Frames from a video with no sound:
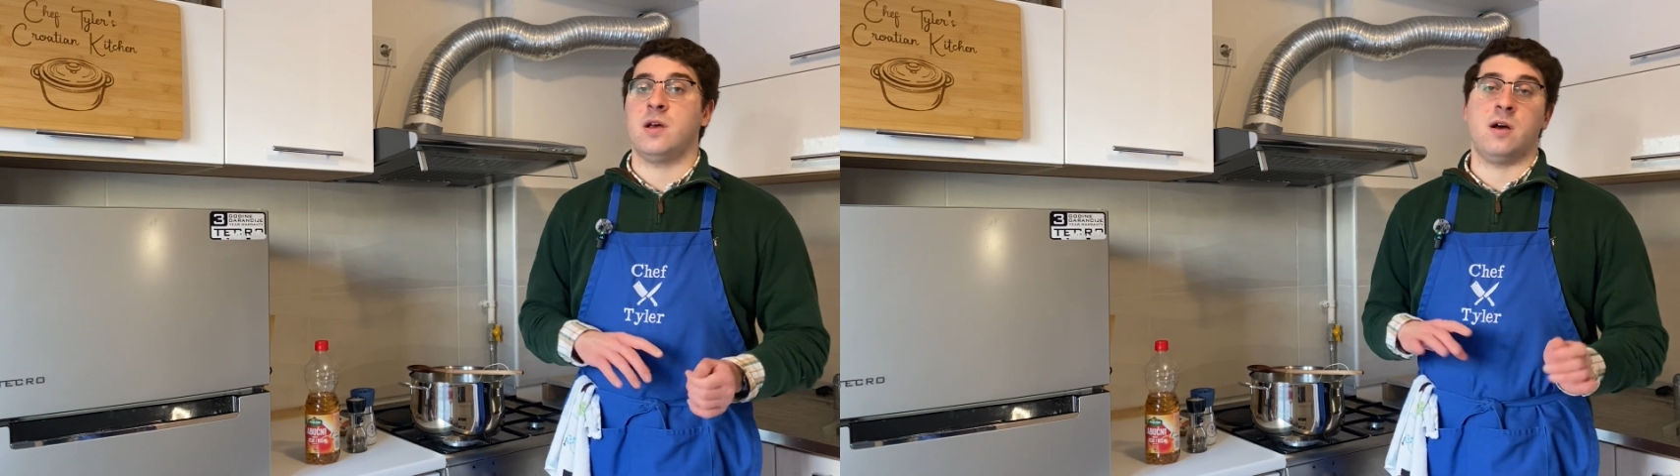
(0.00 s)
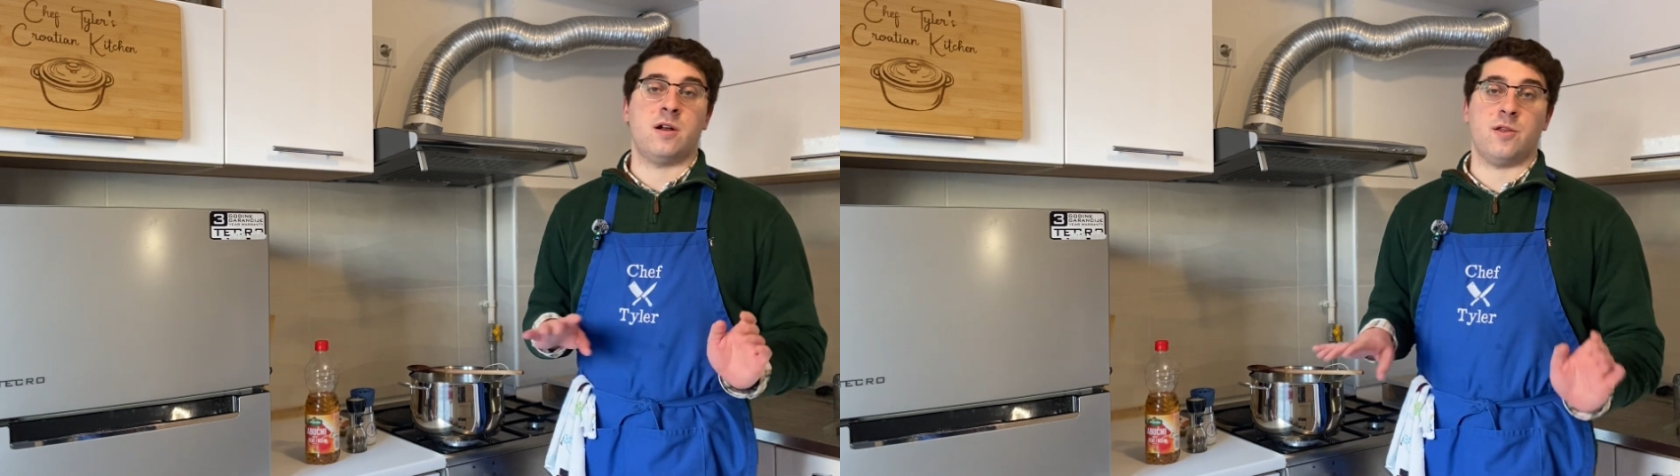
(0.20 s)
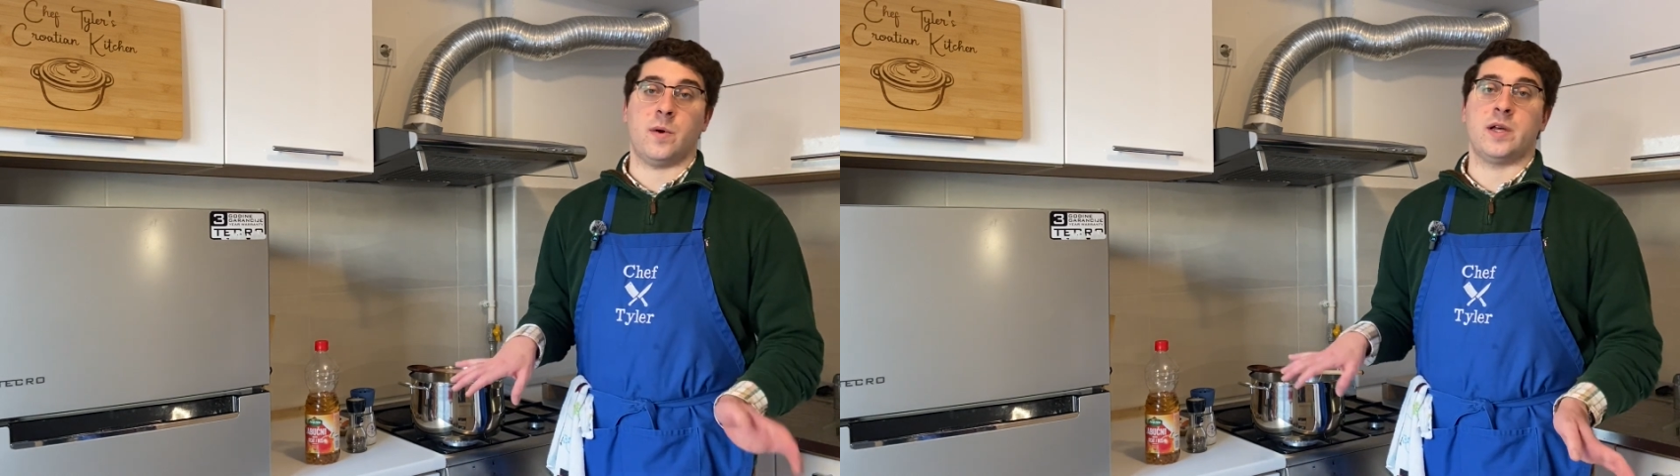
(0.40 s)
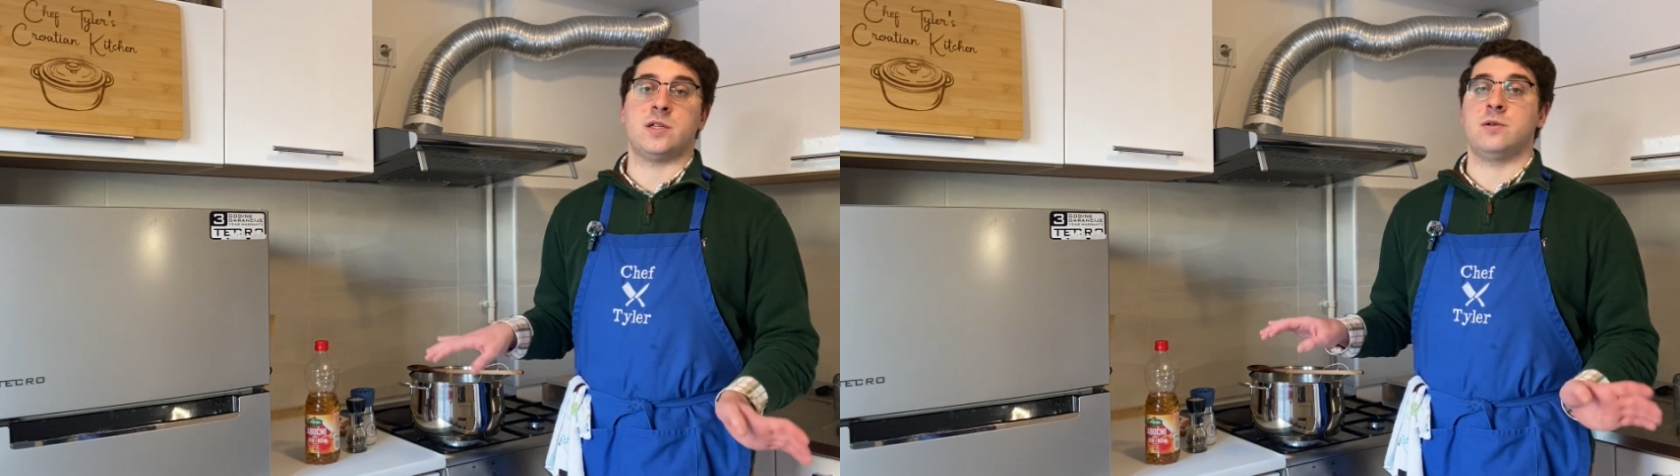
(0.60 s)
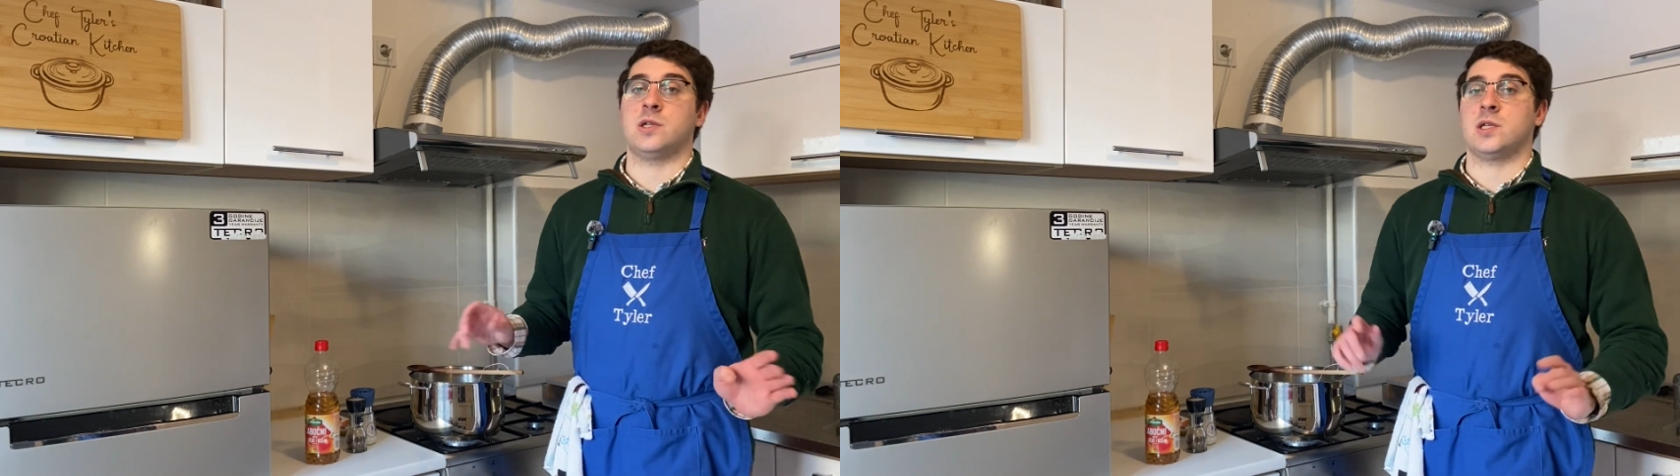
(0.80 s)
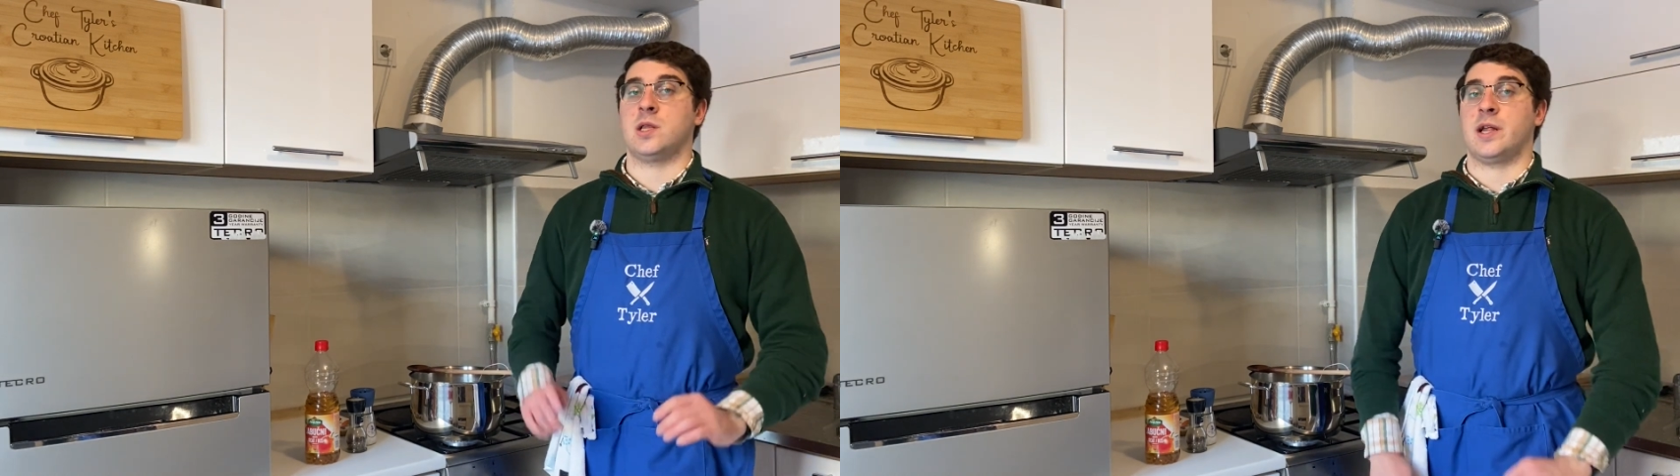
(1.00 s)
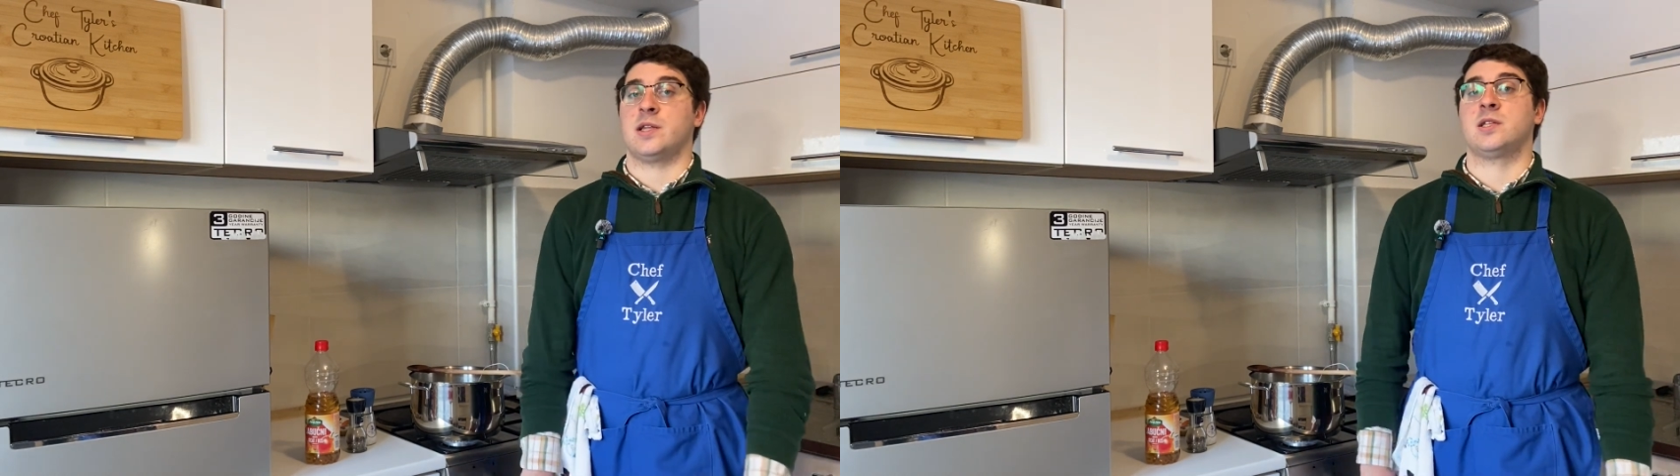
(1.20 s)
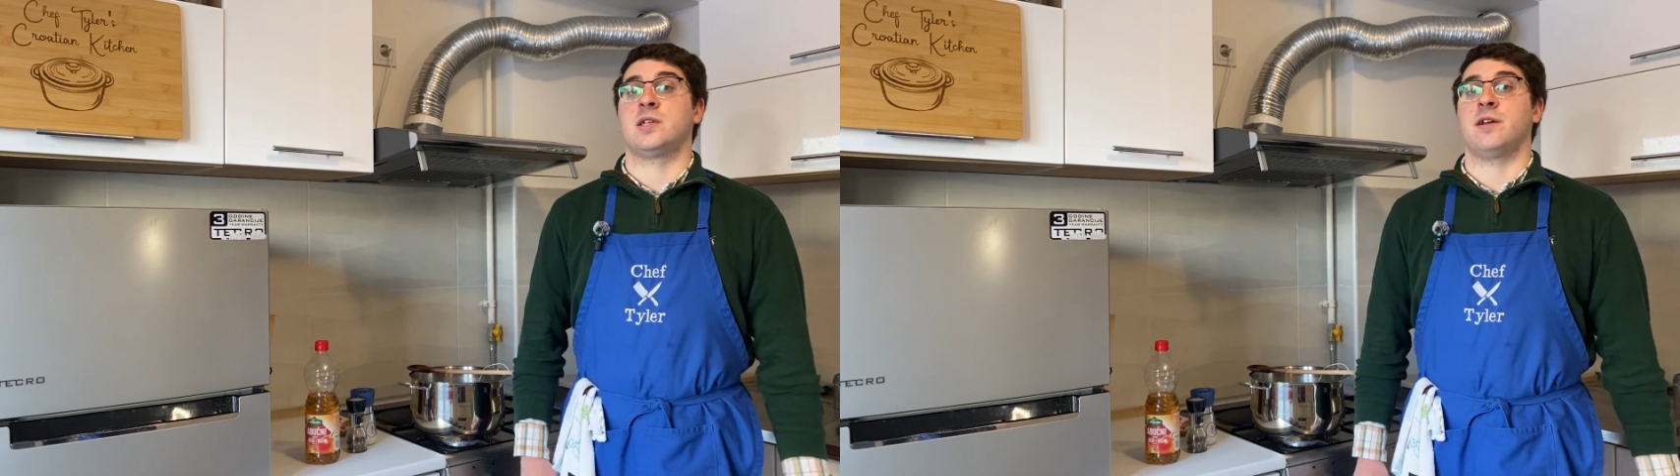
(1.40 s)
and otherwise you just let
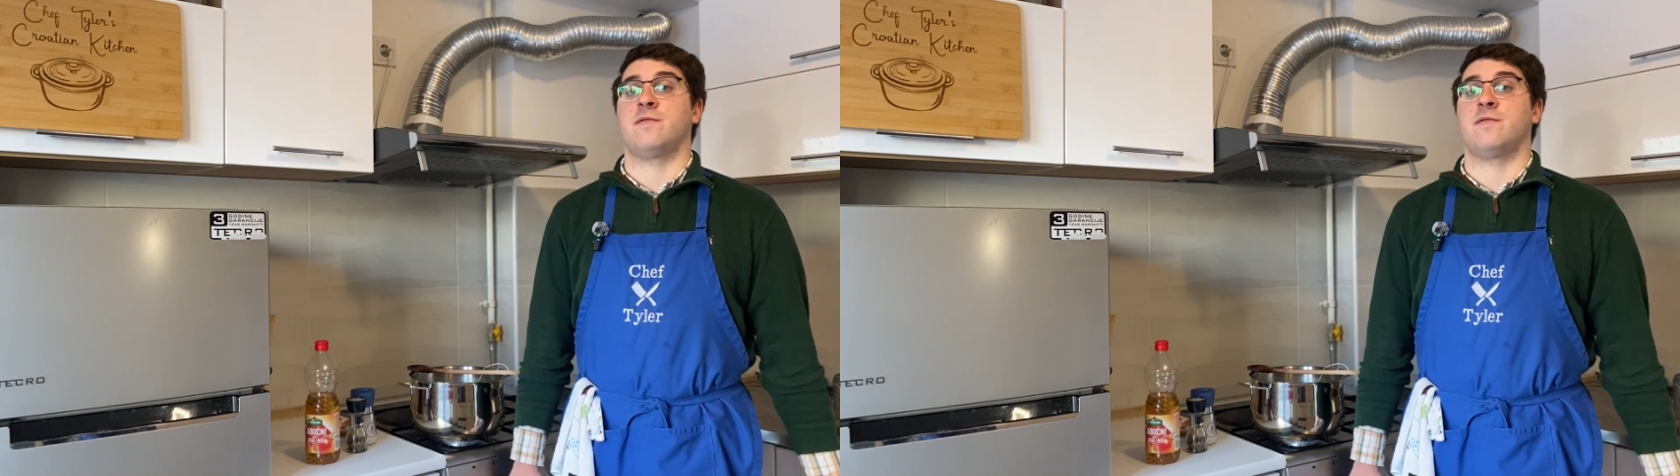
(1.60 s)
it sit